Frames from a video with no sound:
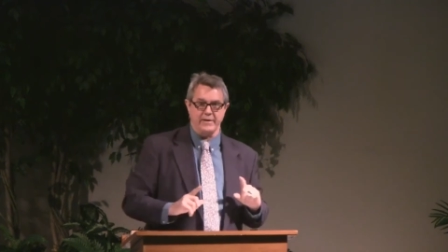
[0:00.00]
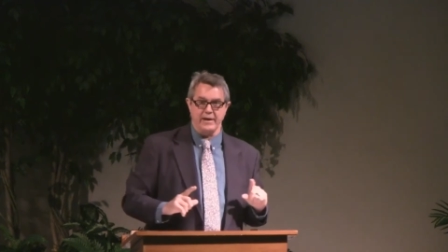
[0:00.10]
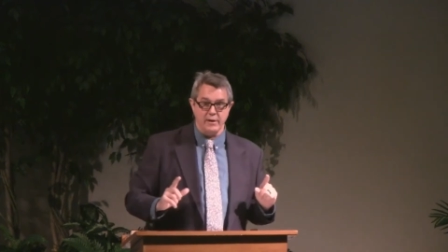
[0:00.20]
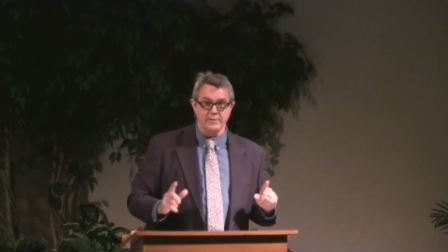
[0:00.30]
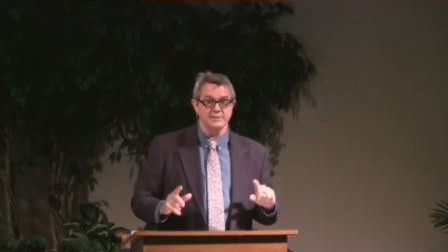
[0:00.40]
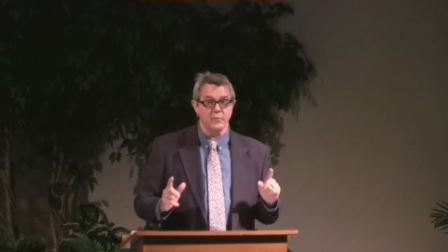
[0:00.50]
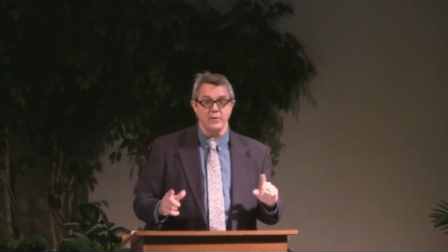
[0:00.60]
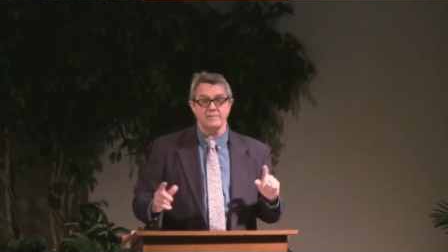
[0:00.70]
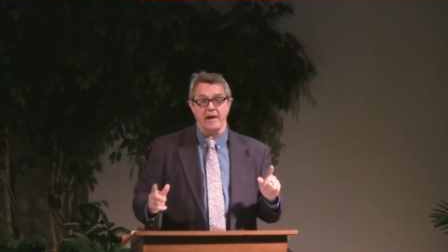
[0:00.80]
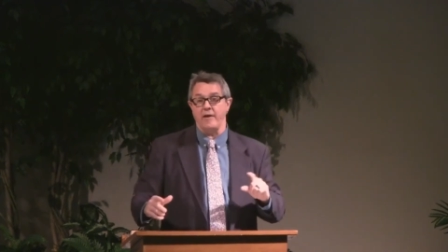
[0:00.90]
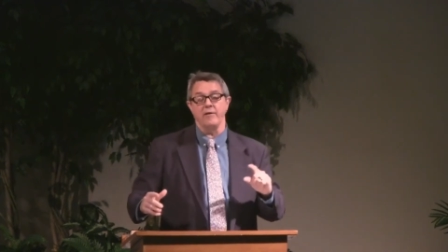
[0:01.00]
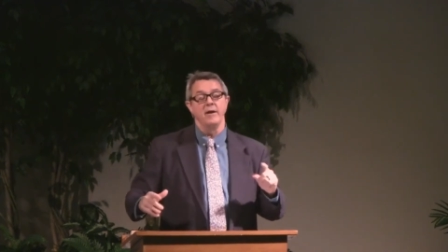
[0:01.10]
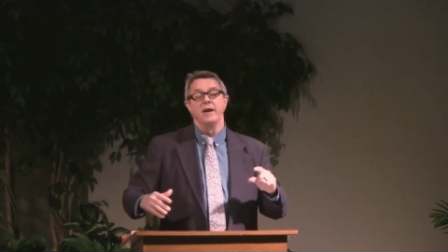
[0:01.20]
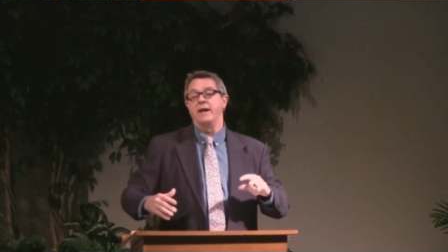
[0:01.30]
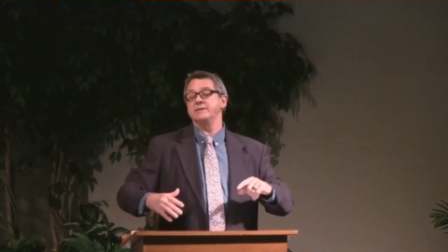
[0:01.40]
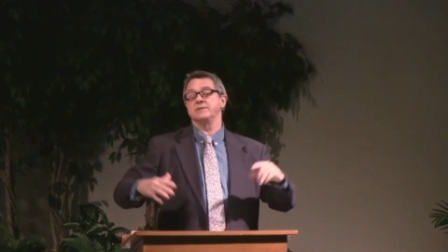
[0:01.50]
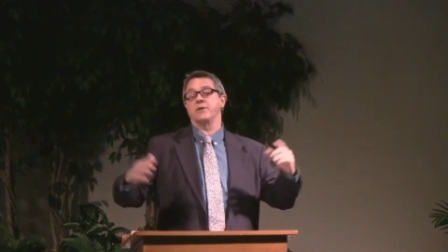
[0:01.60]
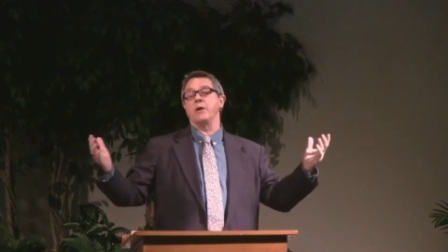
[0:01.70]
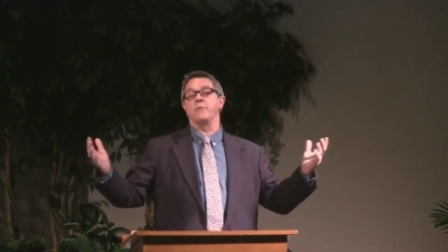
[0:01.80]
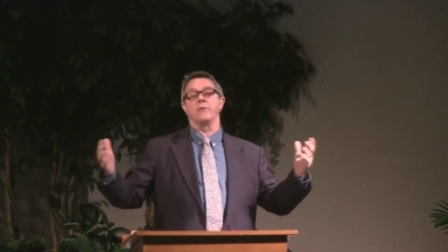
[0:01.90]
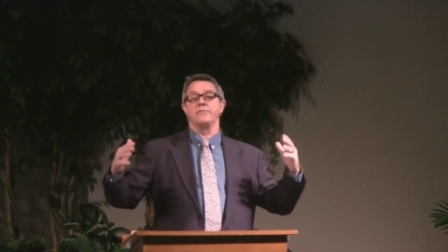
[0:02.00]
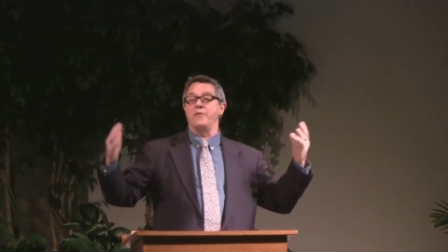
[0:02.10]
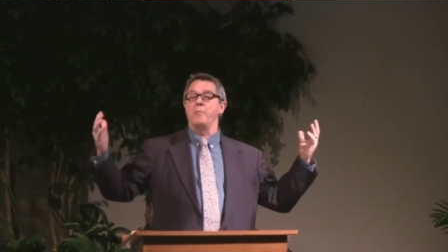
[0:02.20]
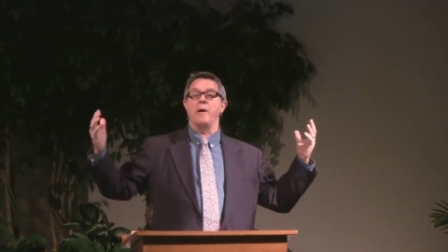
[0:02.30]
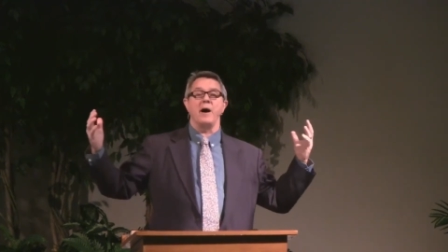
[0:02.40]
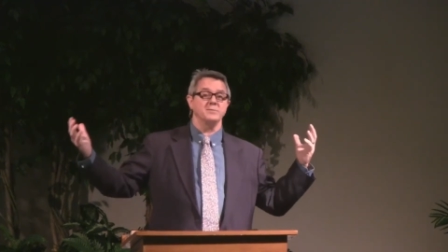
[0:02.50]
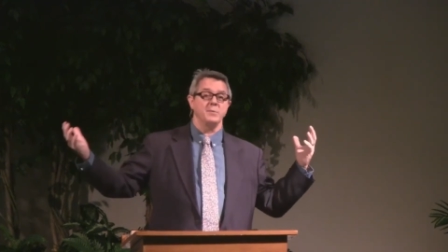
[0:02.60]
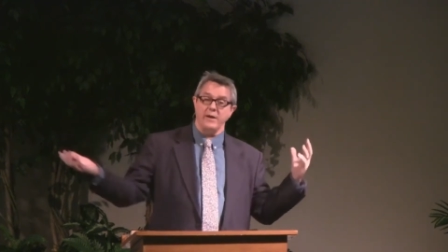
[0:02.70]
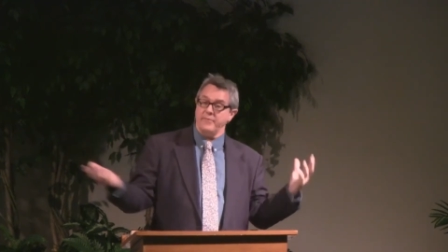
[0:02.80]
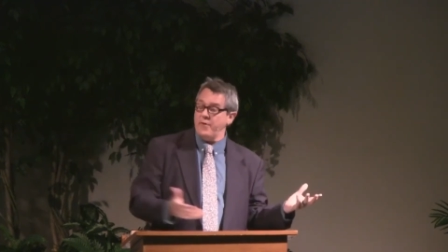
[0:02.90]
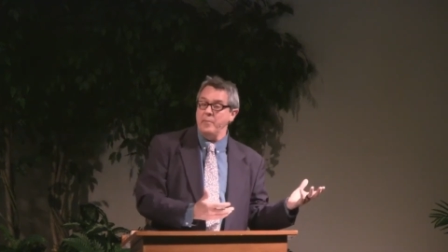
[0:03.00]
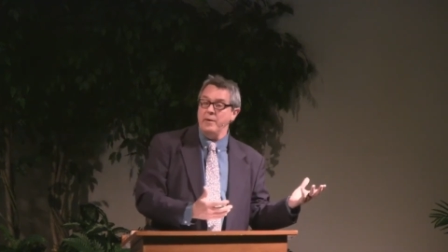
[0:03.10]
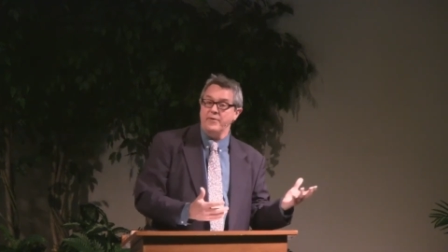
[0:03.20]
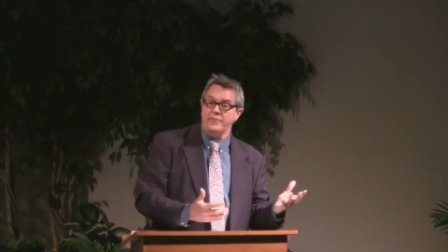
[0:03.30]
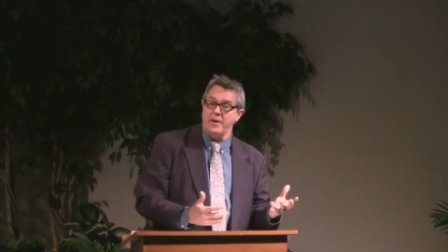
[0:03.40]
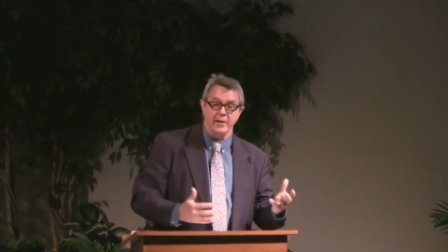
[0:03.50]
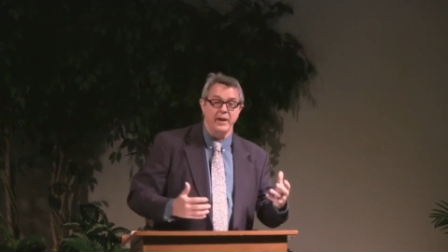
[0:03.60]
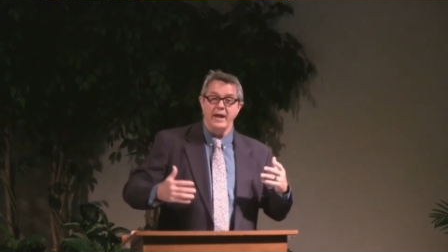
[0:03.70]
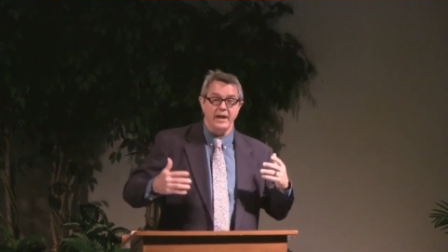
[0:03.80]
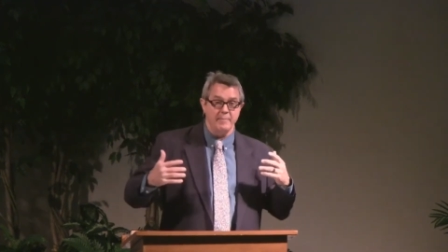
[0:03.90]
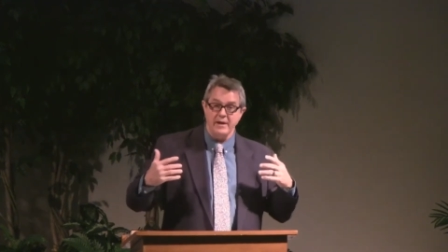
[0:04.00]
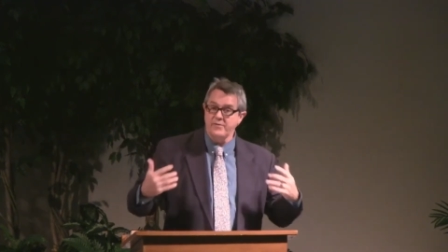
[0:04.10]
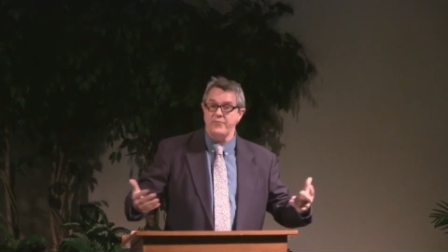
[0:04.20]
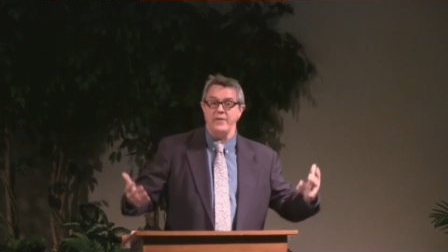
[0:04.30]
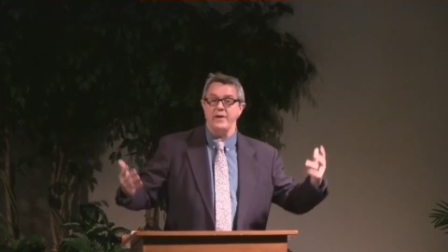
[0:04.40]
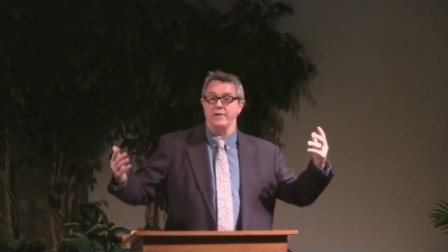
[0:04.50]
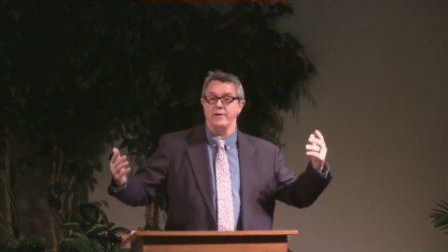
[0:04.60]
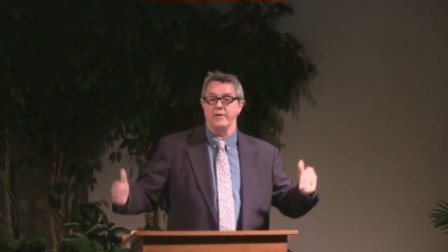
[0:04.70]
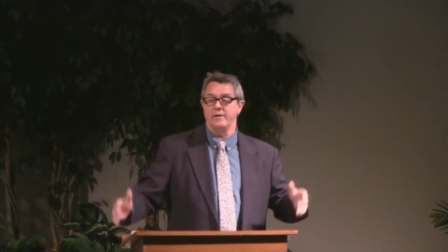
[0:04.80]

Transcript: And he uses the word terror, it's the Greek word phobos. We get phobia from it, it means fear.